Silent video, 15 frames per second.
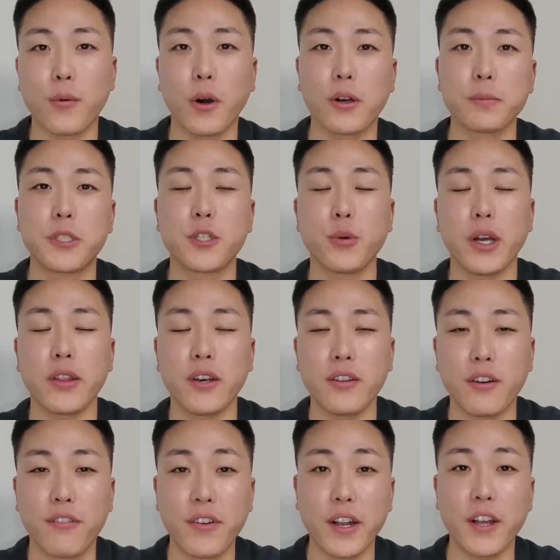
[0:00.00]
Welcome to
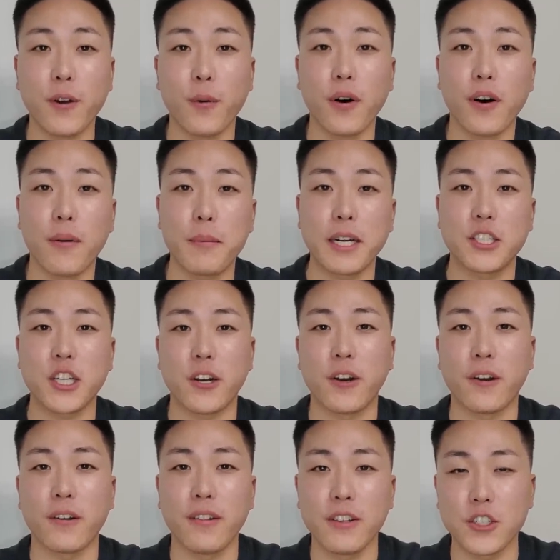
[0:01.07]
another video on my
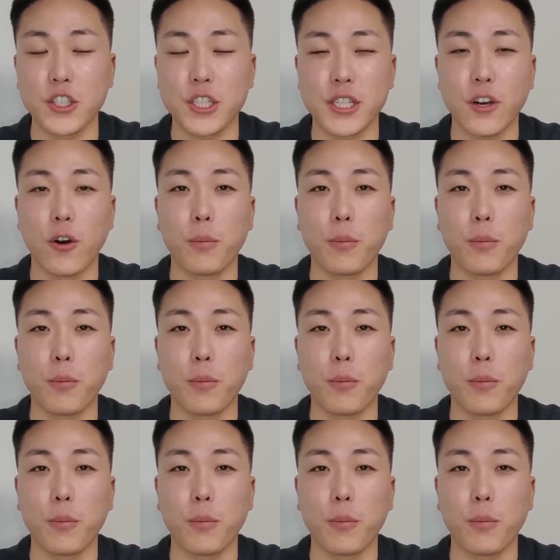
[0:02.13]
channel, HAIRLICIOUSLY.